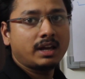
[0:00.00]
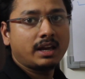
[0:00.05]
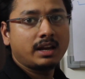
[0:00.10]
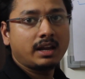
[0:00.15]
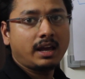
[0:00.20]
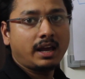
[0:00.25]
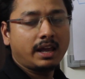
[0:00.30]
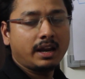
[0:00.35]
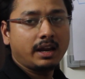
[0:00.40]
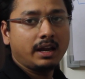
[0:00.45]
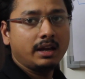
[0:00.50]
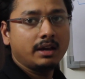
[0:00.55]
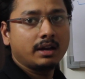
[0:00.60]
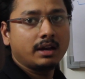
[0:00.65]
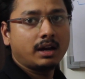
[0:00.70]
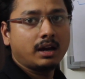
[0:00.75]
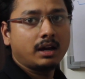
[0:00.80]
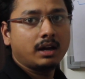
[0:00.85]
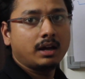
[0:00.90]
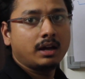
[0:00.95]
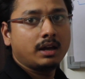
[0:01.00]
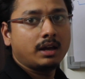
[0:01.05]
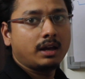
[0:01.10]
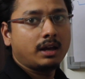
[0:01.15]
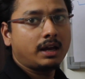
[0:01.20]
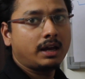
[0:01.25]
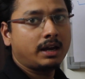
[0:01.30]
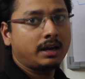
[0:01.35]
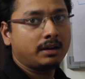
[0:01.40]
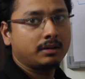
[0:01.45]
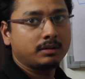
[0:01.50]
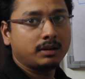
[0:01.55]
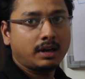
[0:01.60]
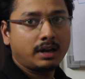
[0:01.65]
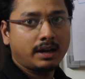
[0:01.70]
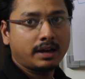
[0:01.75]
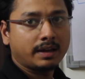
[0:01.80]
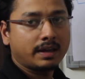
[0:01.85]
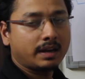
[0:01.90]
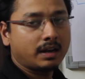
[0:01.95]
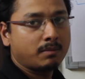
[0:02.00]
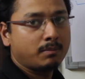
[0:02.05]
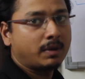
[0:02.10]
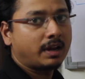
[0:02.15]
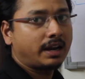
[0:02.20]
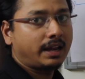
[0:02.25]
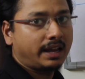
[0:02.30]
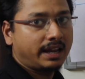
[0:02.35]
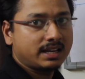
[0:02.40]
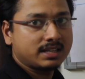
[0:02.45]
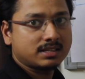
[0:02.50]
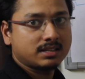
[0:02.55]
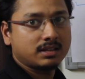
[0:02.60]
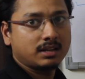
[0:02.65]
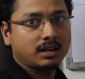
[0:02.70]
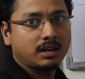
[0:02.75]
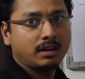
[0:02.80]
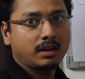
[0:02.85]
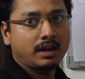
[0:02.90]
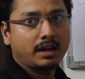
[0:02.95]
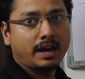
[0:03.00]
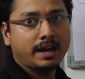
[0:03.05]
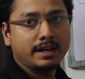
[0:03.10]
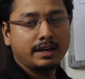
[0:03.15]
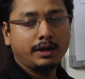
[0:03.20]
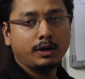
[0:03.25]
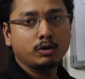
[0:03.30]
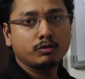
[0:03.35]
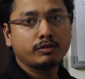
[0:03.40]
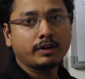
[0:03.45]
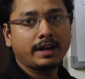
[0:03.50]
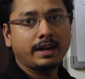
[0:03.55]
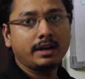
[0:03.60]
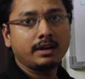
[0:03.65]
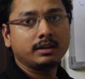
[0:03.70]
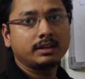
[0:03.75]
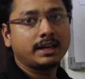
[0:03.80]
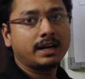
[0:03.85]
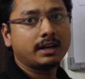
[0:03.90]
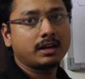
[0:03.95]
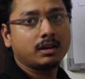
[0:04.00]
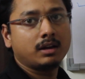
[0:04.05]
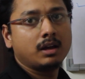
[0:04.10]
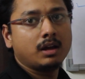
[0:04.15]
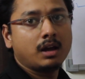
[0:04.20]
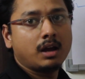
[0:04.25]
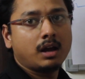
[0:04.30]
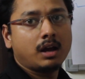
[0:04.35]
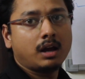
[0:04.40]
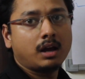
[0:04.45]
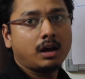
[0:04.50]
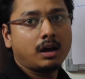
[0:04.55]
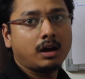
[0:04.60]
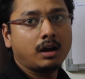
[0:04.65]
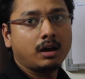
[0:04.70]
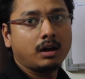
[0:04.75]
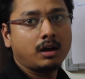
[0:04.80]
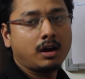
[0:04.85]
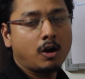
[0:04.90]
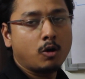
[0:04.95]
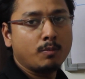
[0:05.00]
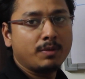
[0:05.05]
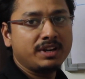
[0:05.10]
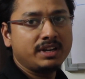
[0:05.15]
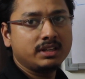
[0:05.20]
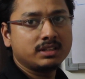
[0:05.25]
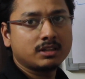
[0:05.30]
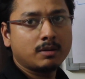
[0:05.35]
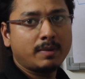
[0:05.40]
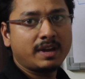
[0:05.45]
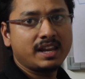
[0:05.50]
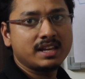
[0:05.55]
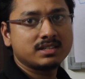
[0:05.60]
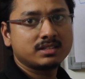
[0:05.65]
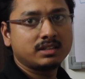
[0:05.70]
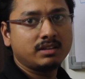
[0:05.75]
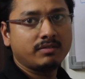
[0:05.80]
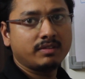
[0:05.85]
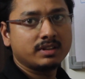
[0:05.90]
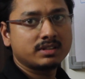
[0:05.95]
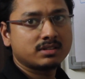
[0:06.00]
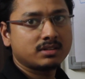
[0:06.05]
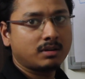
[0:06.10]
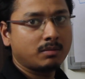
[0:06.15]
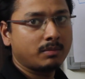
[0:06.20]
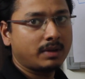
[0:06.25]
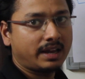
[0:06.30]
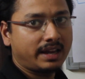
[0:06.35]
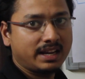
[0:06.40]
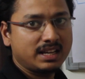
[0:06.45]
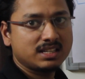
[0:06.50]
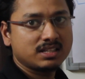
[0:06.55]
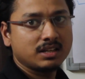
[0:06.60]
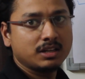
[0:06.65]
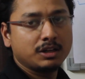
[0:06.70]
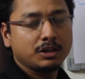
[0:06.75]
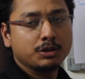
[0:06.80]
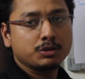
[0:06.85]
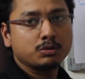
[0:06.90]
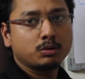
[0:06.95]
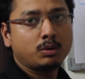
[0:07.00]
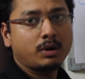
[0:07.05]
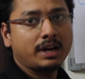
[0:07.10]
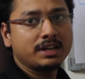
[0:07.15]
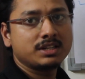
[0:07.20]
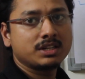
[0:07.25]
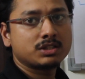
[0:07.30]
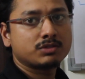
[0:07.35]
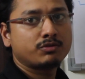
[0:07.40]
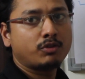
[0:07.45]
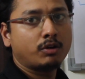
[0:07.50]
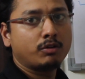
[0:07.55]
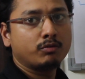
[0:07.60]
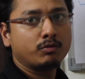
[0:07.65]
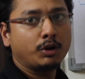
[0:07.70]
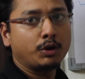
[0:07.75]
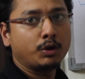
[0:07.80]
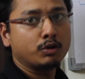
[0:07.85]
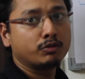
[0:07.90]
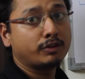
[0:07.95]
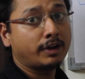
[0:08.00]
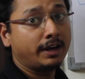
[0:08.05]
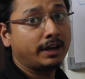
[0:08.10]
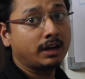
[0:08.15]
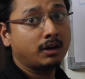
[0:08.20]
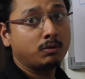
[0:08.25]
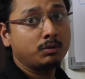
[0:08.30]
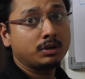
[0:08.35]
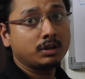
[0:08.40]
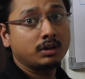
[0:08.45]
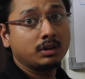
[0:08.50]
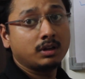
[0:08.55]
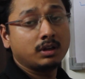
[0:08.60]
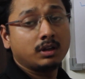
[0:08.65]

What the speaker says: an array and a number x, I need to find that how many subarrays keep with sum x. So I just want to find out